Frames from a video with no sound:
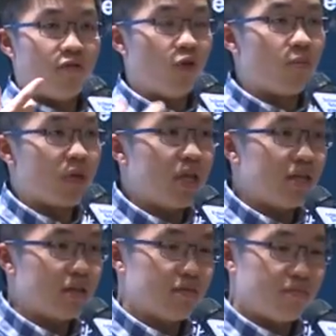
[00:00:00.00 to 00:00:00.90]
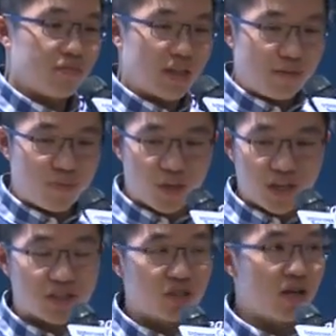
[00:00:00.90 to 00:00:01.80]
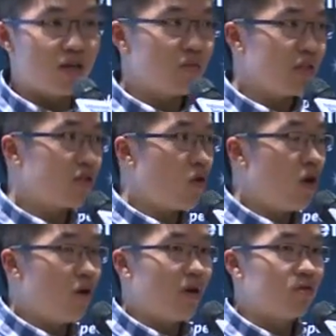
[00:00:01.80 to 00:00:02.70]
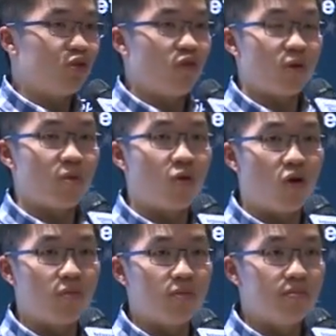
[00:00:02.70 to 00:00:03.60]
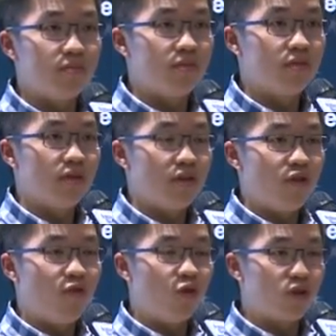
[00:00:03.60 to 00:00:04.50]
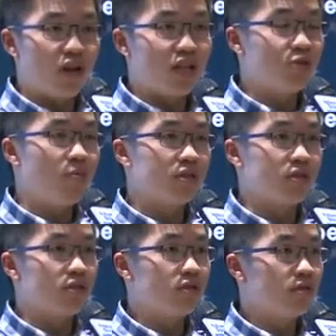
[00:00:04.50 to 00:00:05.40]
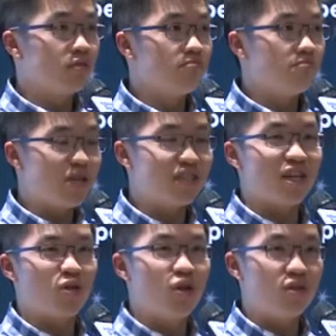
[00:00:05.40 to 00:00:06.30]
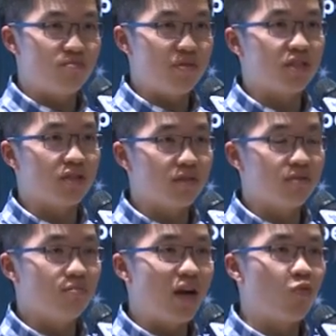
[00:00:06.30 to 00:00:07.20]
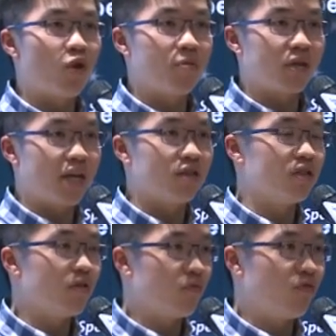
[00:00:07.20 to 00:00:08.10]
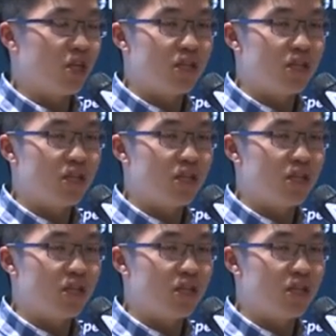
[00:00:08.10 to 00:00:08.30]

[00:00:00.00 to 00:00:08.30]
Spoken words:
For me, building a startup is all about solving a problem. For the lunch bosses, it's a good business. I replicated free